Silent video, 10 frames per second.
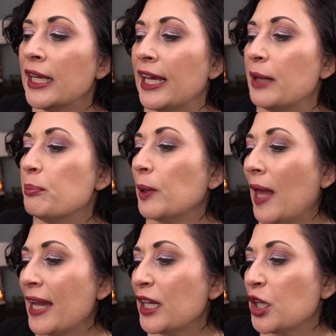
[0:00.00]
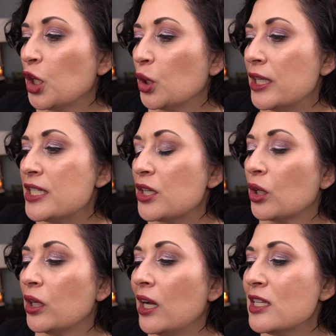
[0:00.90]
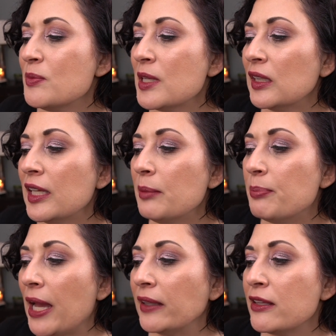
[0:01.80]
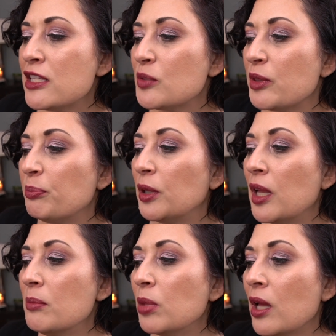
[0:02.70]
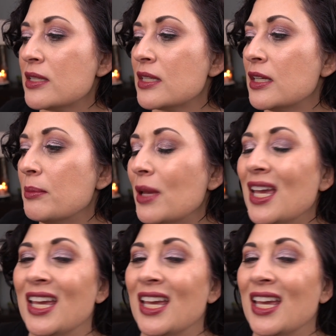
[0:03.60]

and black currant are cosmically balanced with plum blossom